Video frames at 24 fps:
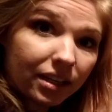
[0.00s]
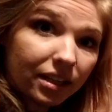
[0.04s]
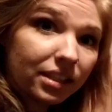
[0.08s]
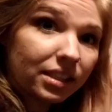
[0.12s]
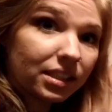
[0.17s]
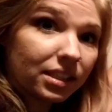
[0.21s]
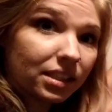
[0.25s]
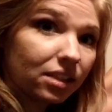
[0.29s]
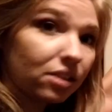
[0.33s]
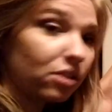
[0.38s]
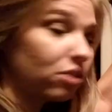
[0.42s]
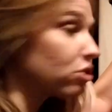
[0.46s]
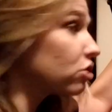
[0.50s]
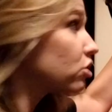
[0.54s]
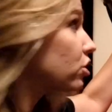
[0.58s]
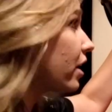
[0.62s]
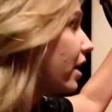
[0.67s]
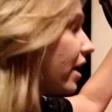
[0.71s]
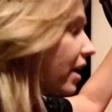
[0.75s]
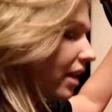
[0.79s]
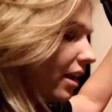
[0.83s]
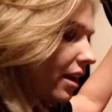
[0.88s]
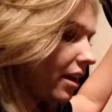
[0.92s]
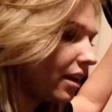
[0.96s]
this little
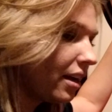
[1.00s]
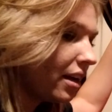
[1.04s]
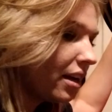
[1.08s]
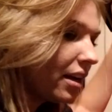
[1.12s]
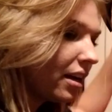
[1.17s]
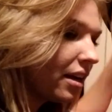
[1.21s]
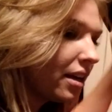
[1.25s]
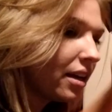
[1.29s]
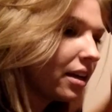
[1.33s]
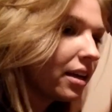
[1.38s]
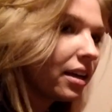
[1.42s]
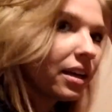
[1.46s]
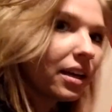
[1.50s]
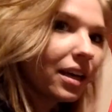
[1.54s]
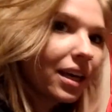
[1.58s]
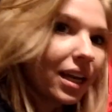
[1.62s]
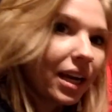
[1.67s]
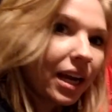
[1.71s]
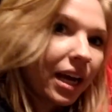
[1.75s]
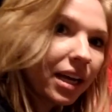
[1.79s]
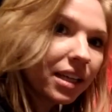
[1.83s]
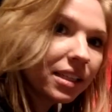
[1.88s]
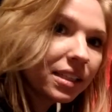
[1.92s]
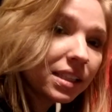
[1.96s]
tray, it
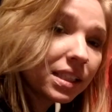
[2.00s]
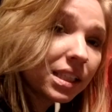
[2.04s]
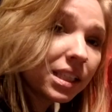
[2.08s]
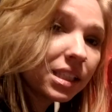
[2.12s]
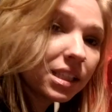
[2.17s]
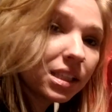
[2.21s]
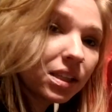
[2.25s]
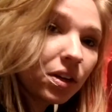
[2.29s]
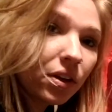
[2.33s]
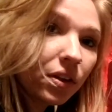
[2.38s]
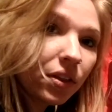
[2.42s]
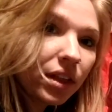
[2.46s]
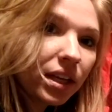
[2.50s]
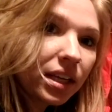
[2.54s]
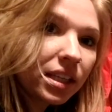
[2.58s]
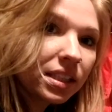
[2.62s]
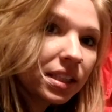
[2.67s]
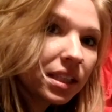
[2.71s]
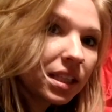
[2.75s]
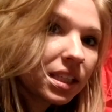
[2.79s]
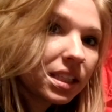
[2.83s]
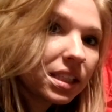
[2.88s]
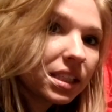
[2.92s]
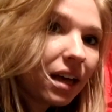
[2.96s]
has these little things
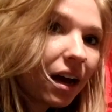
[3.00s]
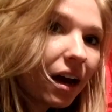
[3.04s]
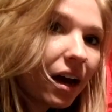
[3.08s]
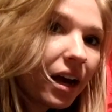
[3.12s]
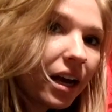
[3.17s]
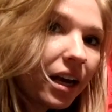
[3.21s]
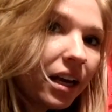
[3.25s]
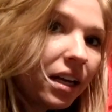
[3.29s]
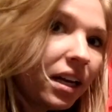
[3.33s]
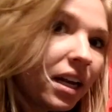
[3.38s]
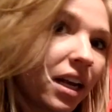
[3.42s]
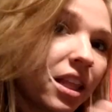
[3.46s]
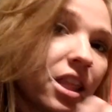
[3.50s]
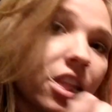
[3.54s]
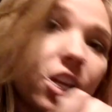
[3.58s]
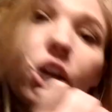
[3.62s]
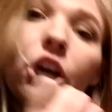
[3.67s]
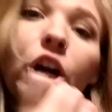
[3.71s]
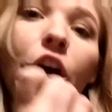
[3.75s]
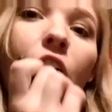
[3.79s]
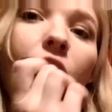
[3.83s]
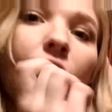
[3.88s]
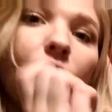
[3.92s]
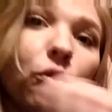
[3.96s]
in the side and
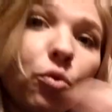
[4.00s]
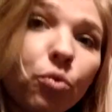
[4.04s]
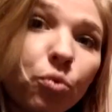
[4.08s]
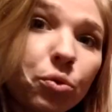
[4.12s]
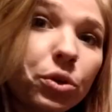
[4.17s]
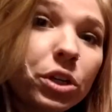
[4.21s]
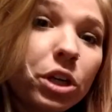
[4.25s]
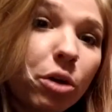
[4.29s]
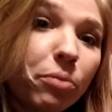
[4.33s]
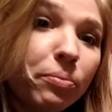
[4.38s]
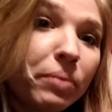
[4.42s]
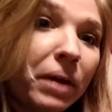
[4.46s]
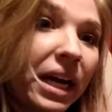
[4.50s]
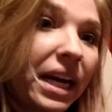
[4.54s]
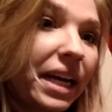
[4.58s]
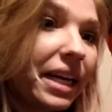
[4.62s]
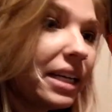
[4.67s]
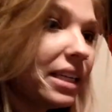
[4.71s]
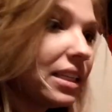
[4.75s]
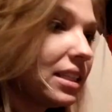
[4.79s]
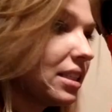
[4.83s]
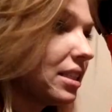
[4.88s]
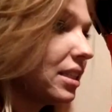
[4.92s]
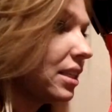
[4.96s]
they're a real
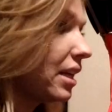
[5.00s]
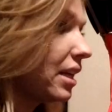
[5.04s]
pain to